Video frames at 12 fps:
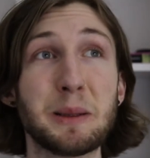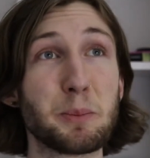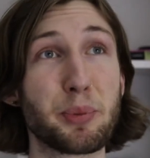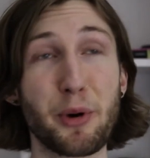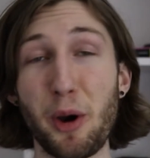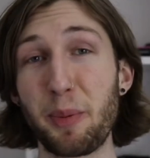
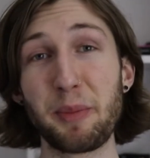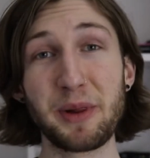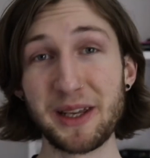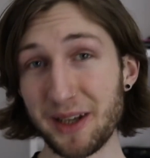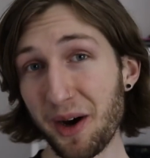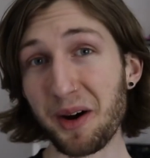
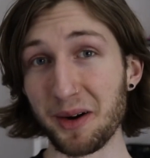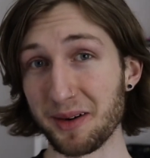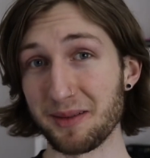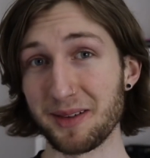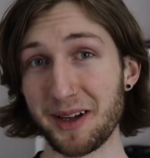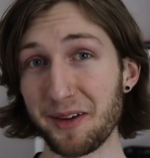Probably not,
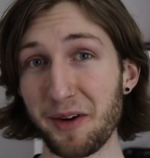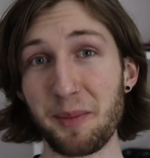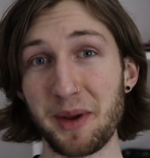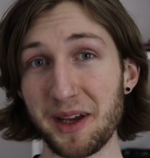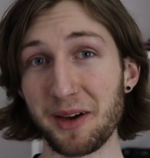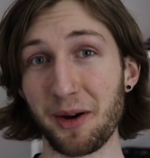if I'm
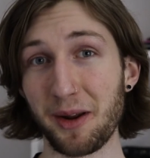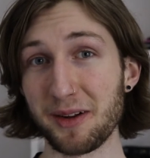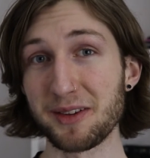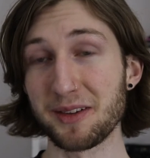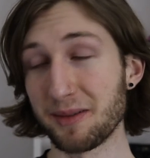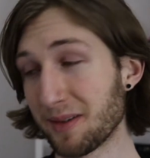being
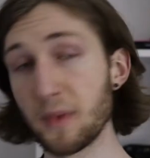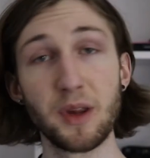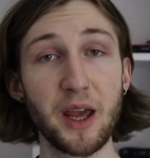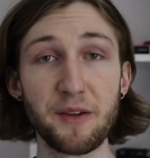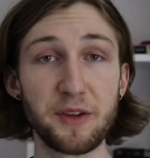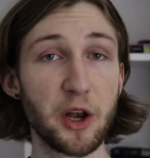honest.
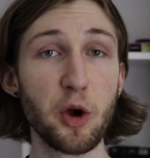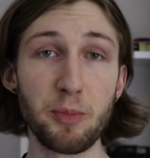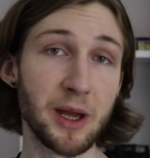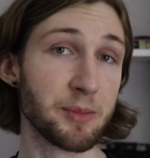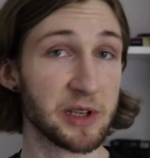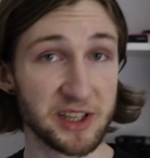If you don't
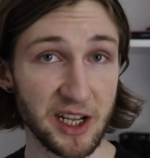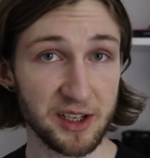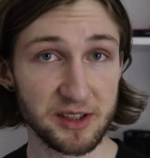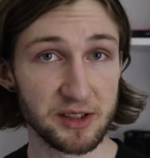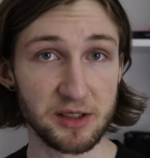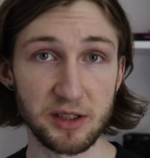make
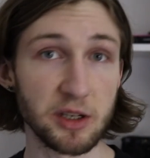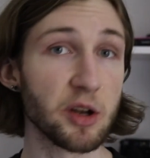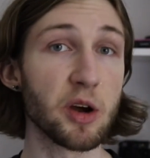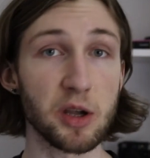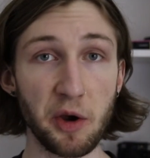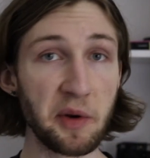mistakes, you're
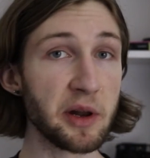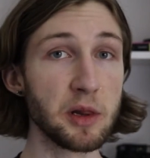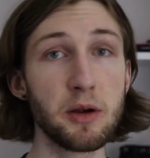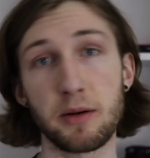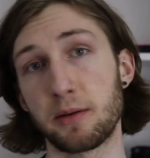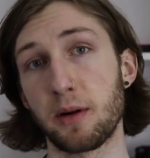not going to
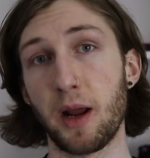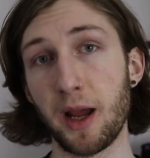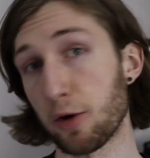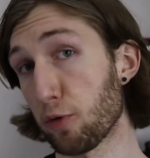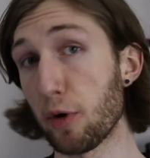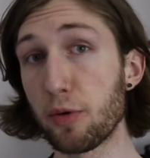learn,
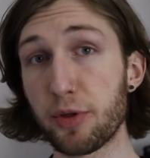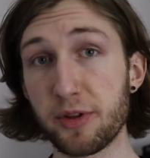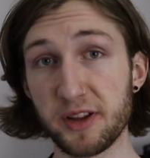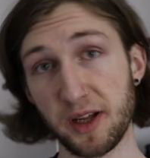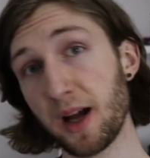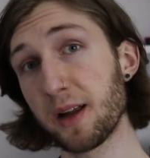and growth
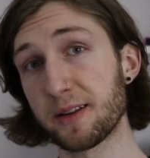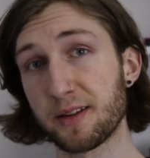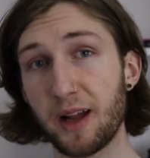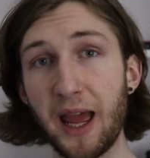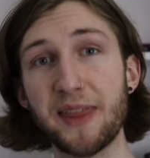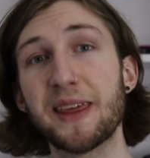
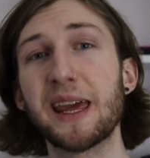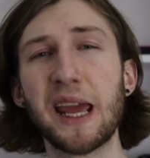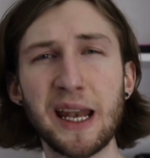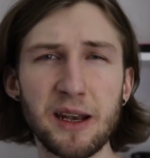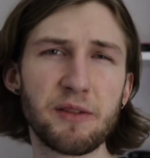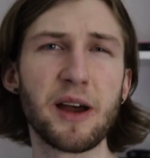starts at the
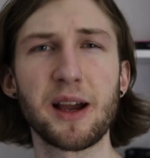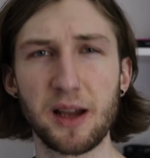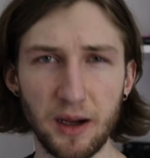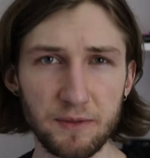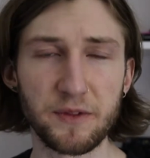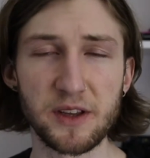end of our
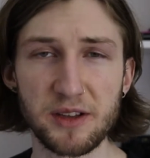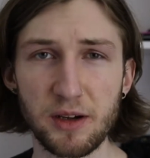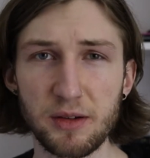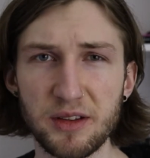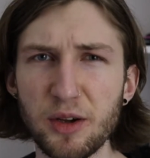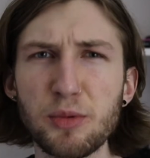comfort
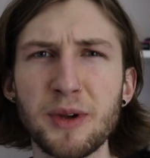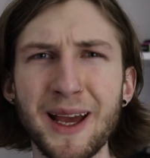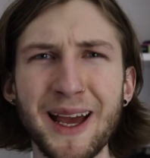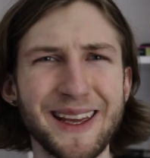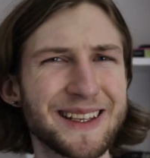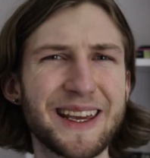zone. So
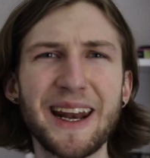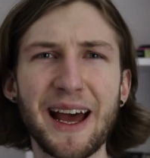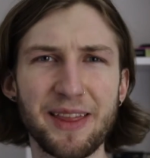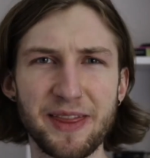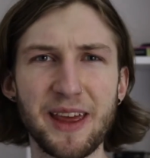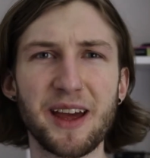get
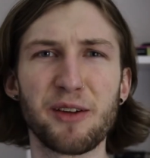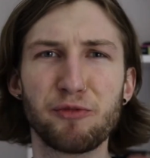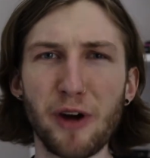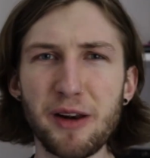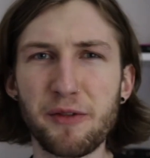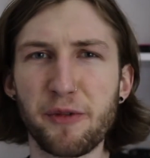out there,
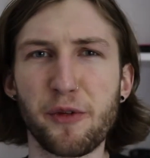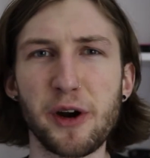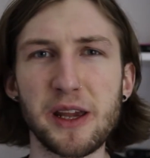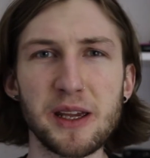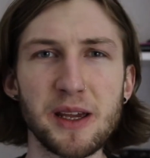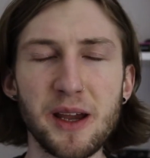run
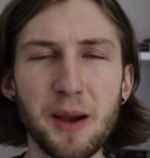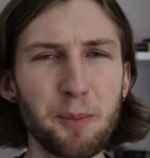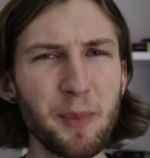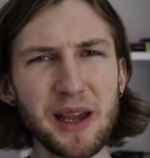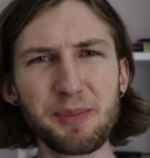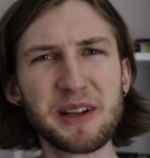free,
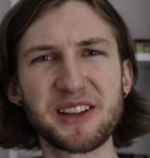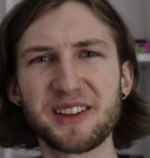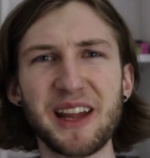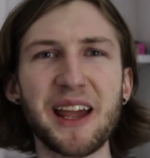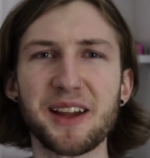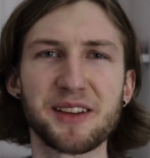make
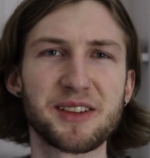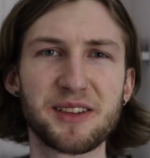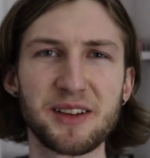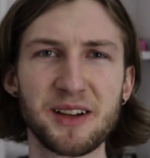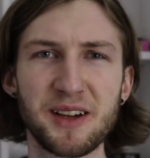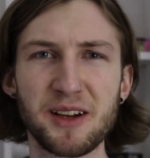mistakes,
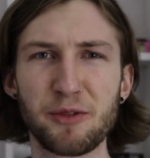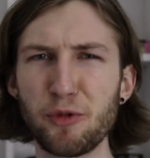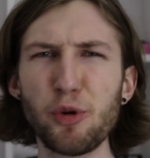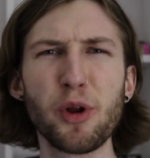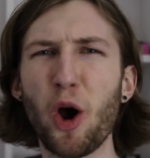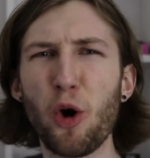
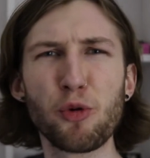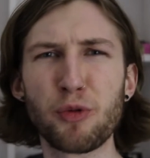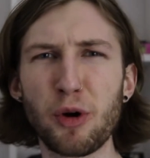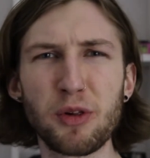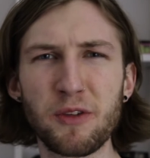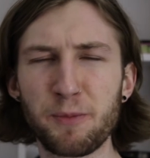ruin a whole
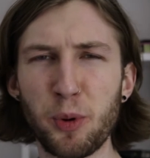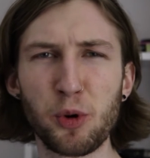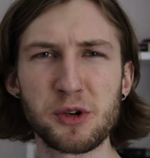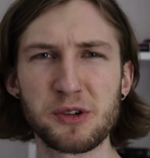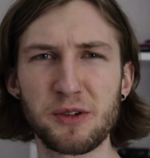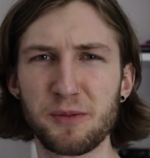roll of
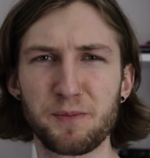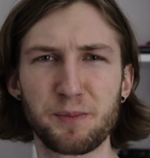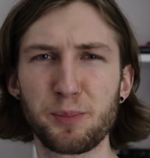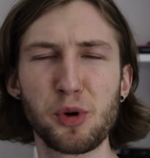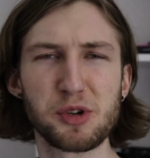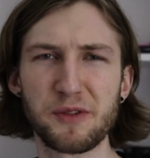
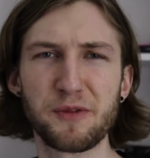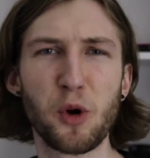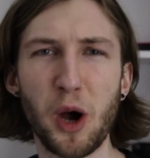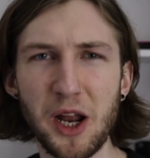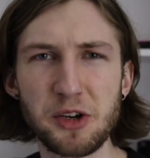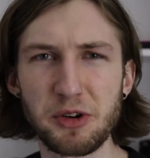Portra
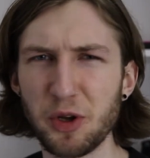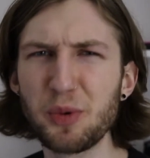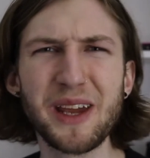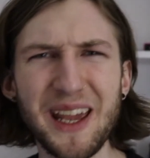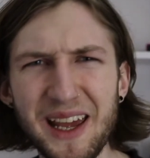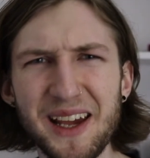400, who
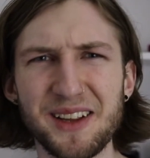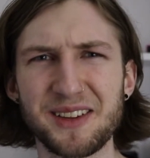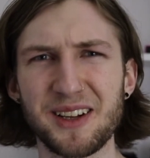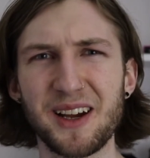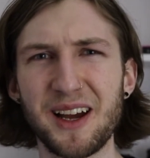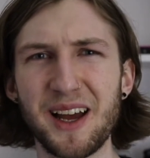cares?
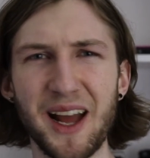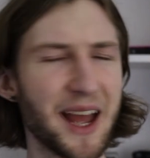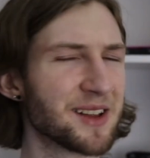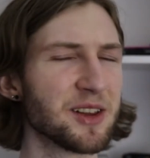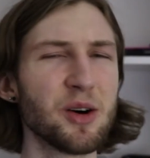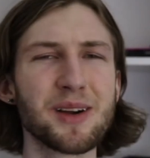
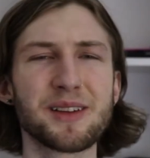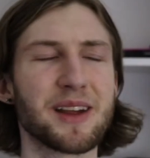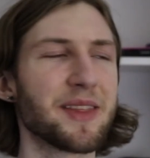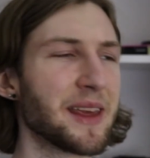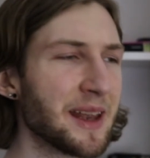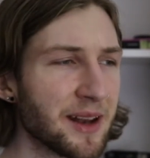As long as
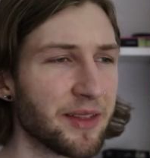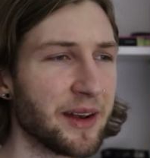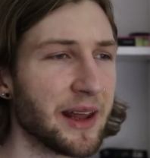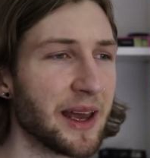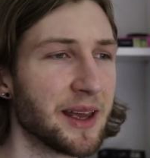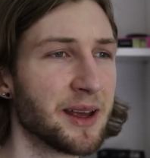at the end of the
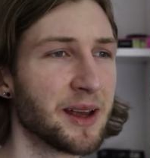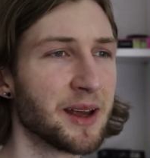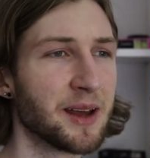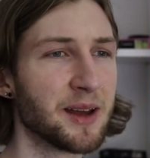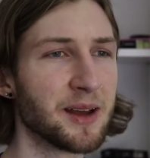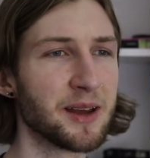day,
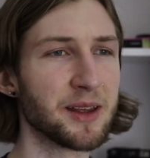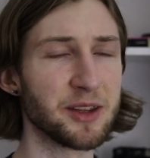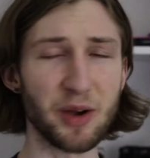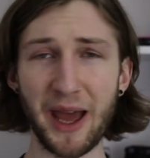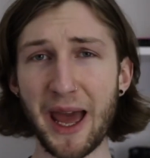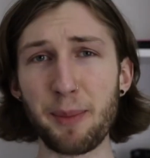
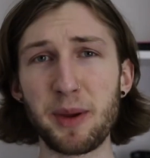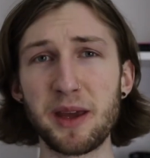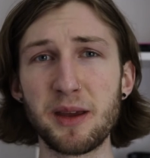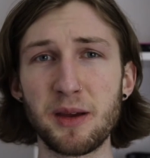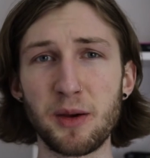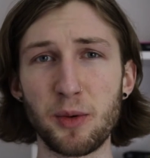you're
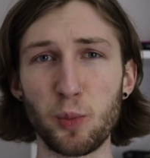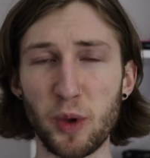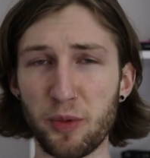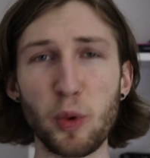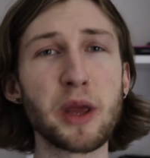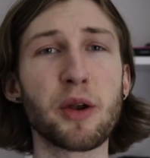happy
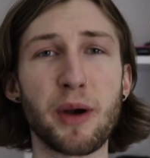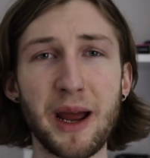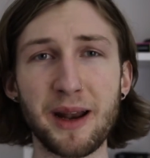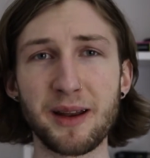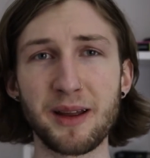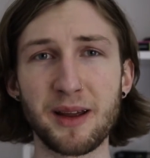with where you're
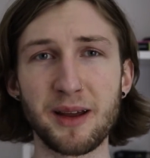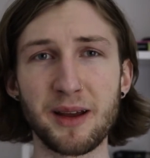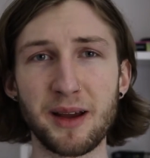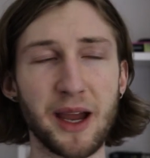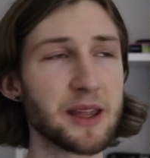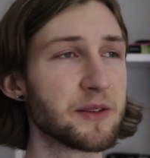at,
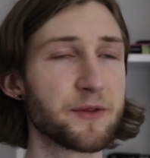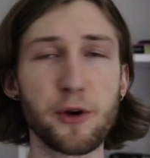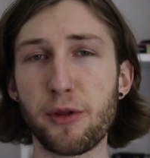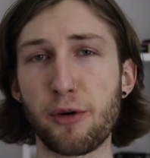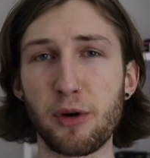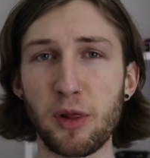and you're
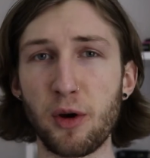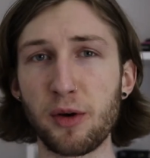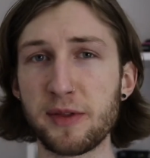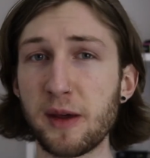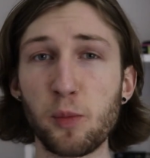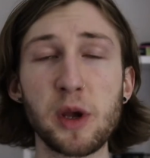further along
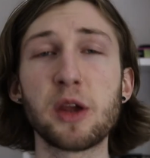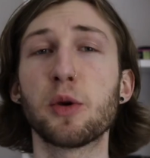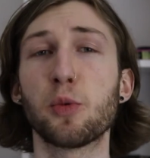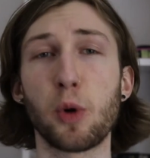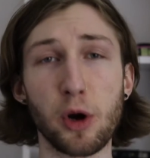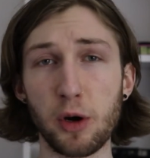than where you
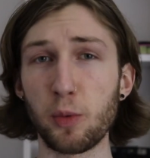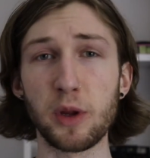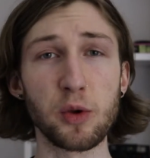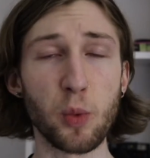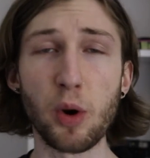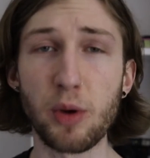were when
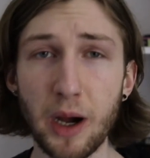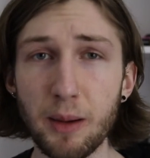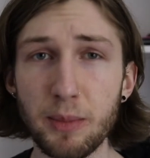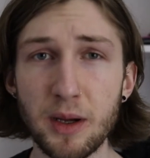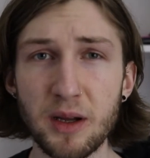you woke up,